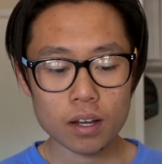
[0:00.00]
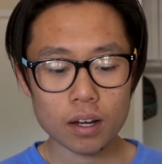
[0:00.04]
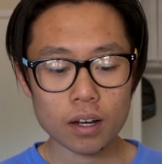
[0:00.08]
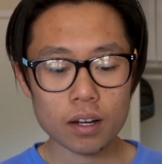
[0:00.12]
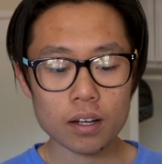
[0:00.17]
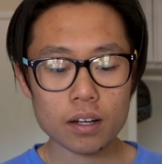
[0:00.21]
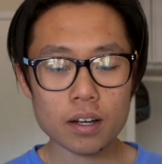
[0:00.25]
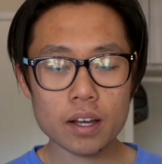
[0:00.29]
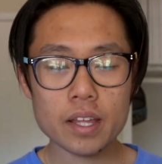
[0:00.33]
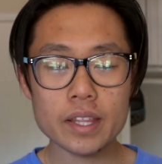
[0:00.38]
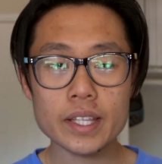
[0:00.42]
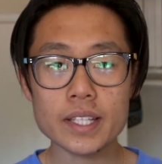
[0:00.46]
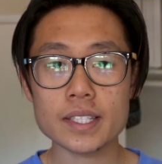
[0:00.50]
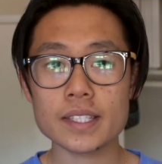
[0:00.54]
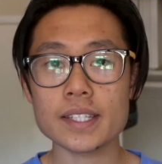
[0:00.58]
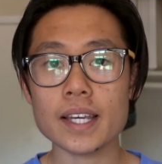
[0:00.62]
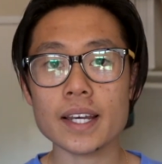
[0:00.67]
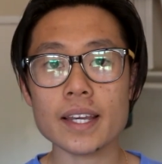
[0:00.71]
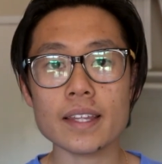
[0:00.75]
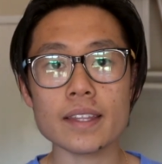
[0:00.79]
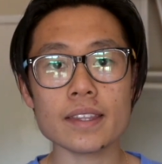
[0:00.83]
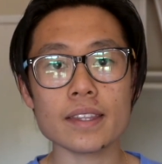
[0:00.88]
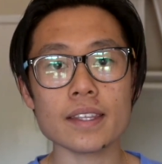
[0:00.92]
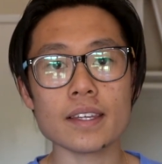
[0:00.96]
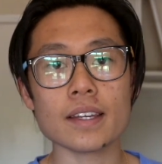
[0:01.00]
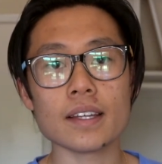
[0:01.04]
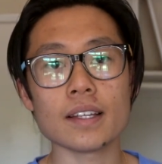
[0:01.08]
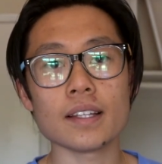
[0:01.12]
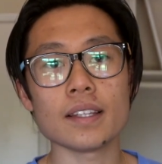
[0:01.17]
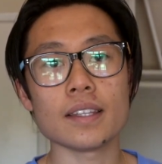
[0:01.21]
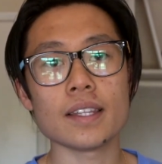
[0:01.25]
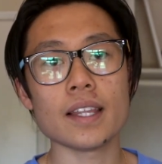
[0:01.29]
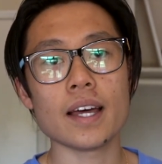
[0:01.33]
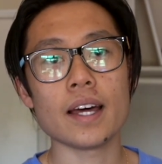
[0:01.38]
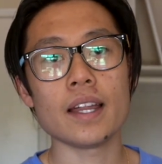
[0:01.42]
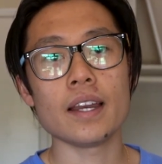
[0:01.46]
And the second
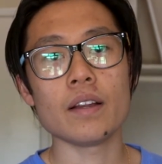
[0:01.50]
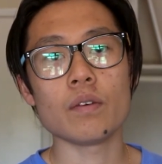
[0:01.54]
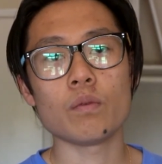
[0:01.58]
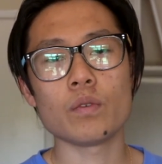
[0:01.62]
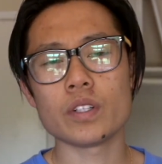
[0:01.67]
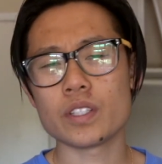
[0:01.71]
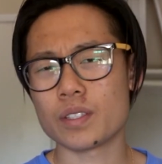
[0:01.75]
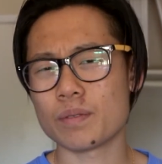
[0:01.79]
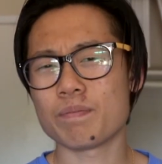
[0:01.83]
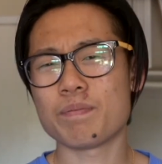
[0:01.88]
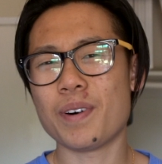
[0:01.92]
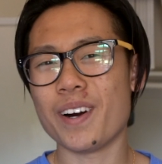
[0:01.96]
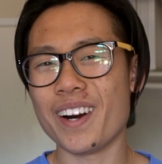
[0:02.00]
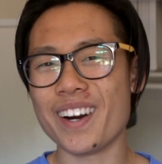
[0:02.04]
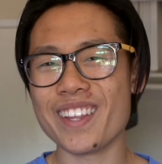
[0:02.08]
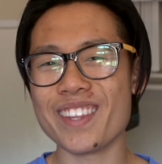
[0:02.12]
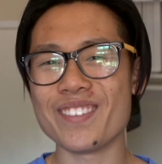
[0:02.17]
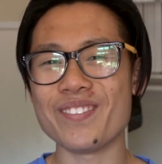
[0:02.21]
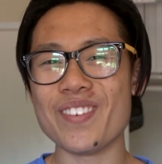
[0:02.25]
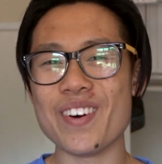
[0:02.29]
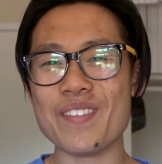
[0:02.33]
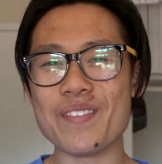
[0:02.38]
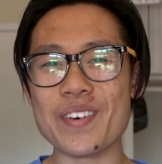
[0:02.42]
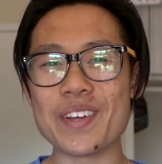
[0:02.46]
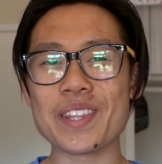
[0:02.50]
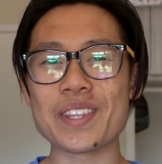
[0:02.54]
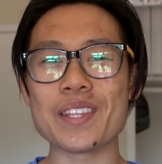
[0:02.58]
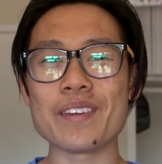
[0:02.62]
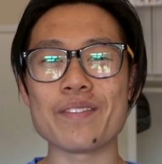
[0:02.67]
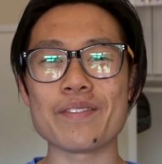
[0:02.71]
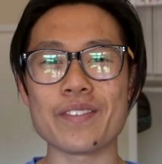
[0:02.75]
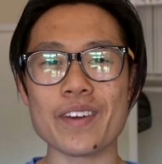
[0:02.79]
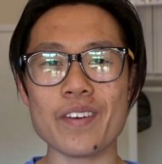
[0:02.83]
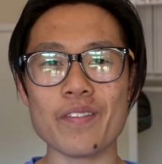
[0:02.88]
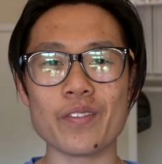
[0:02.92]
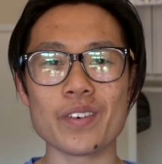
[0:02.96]
thing that was part of my monthly
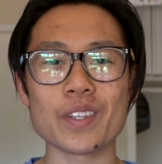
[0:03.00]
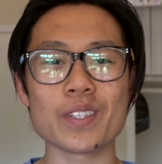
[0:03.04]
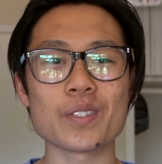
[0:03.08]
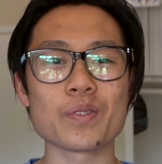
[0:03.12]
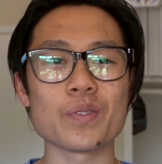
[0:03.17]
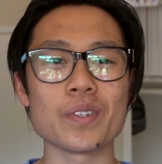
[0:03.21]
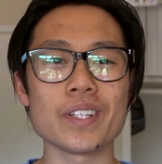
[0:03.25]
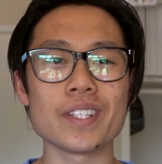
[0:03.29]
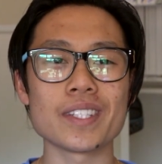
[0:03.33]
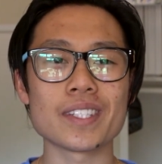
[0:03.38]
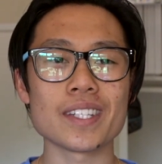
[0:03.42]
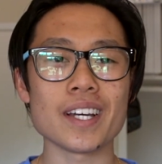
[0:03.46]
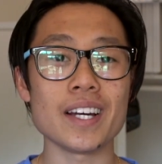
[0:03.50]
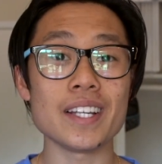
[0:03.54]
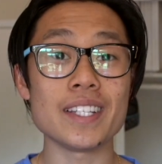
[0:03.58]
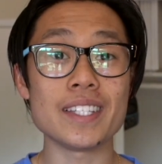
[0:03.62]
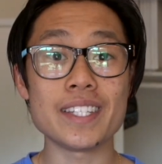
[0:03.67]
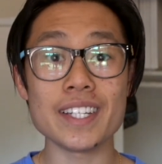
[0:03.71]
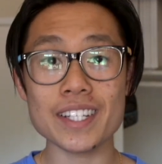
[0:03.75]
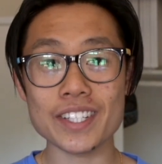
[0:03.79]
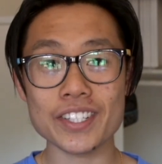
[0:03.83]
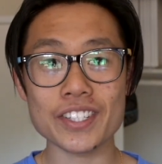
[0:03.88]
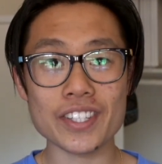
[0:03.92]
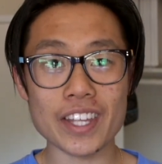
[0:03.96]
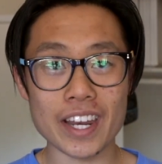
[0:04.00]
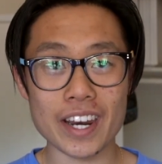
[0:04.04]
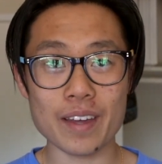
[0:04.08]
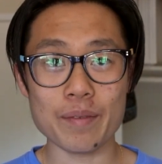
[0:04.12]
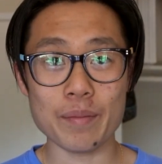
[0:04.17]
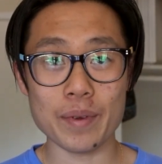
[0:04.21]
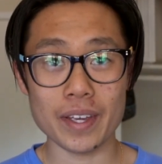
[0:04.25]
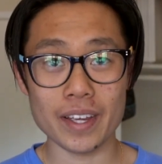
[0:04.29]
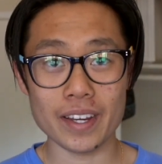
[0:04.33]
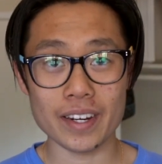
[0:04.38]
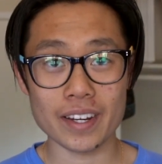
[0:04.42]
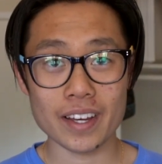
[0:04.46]
favorites was a dish that I
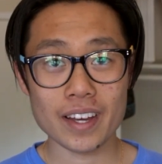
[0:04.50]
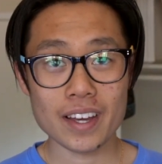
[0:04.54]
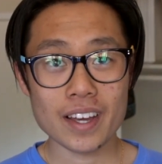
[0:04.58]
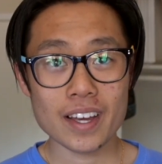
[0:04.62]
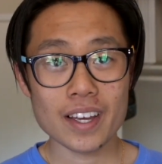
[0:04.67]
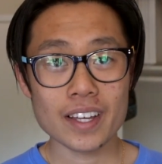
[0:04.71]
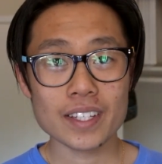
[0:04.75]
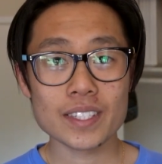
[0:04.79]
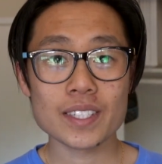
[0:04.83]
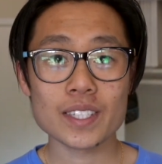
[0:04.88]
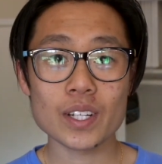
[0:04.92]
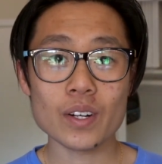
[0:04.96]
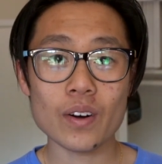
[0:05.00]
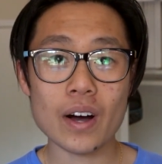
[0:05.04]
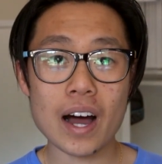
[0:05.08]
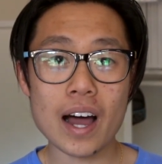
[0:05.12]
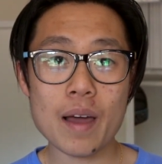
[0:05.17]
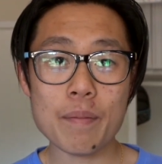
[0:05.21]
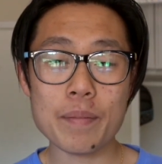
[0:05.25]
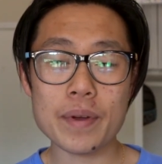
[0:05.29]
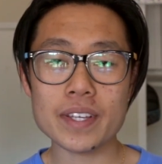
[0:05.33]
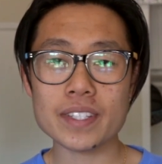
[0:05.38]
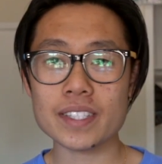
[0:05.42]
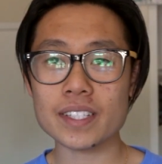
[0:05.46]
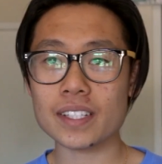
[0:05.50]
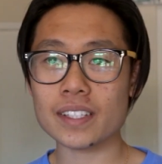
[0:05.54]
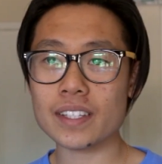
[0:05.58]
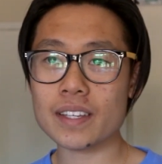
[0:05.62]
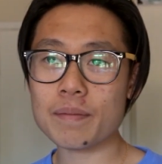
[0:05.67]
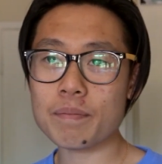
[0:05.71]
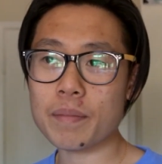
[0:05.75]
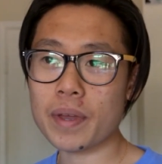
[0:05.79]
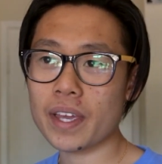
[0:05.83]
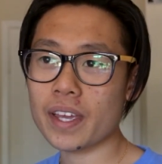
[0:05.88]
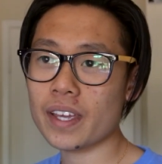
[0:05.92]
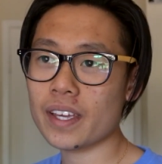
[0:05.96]
made. So I basically
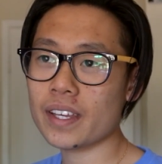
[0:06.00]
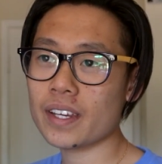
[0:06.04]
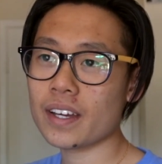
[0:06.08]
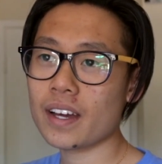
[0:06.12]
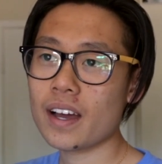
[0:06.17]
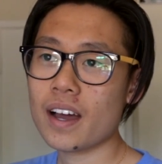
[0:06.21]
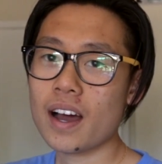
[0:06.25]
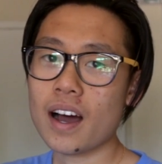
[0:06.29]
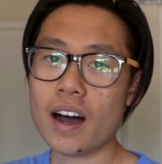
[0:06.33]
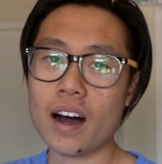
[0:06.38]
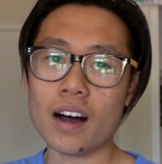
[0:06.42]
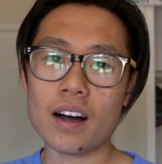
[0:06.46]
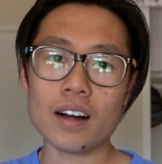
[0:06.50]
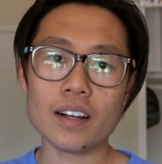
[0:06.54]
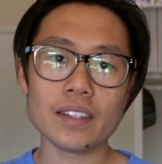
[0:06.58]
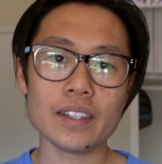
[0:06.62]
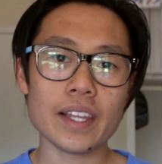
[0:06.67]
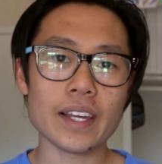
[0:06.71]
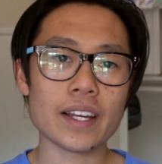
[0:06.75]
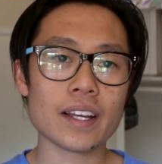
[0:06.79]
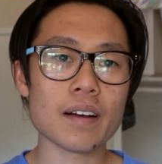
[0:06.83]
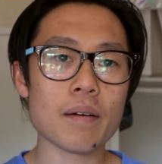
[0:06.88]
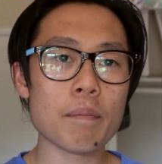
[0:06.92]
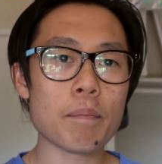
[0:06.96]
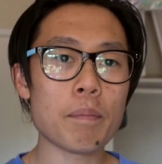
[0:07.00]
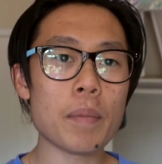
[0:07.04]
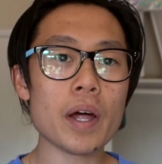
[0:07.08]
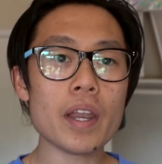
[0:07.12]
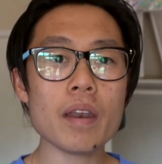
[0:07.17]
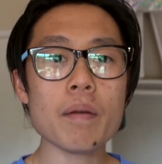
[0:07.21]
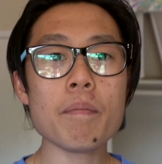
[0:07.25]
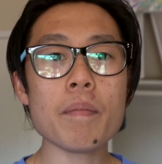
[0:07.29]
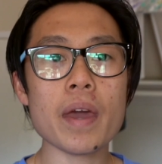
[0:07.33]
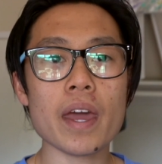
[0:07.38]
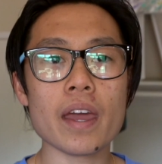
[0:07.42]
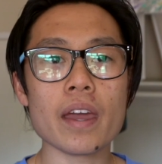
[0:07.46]
made like
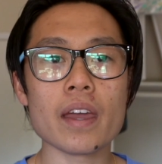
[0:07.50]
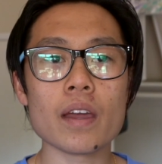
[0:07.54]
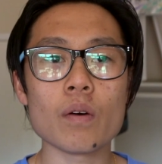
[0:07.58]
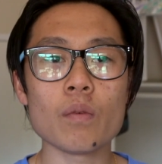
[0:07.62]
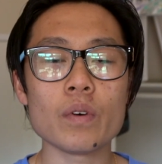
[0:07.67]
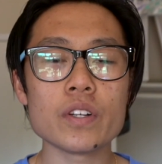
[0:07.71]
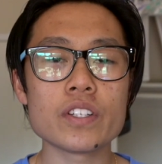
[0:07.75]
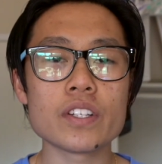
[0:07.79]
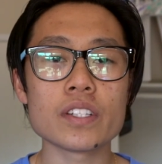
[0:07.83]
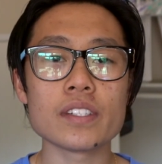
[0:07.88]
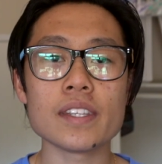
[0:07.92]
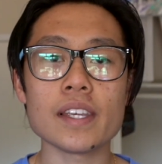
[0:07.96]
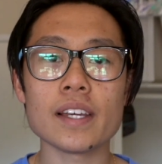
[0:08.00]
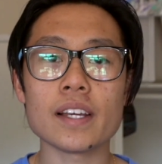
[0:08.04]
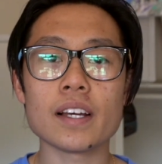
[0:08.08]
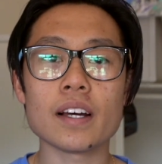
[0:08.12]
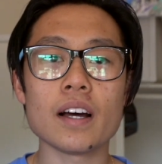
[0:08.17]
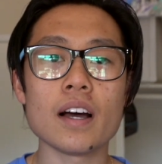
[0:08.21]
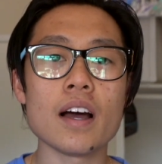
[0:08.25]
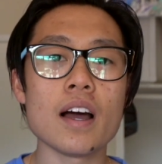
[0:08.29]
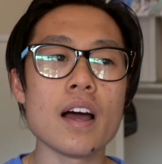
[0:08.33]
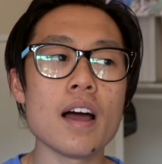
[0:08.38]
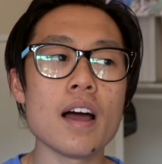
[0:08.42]
Banh, which is like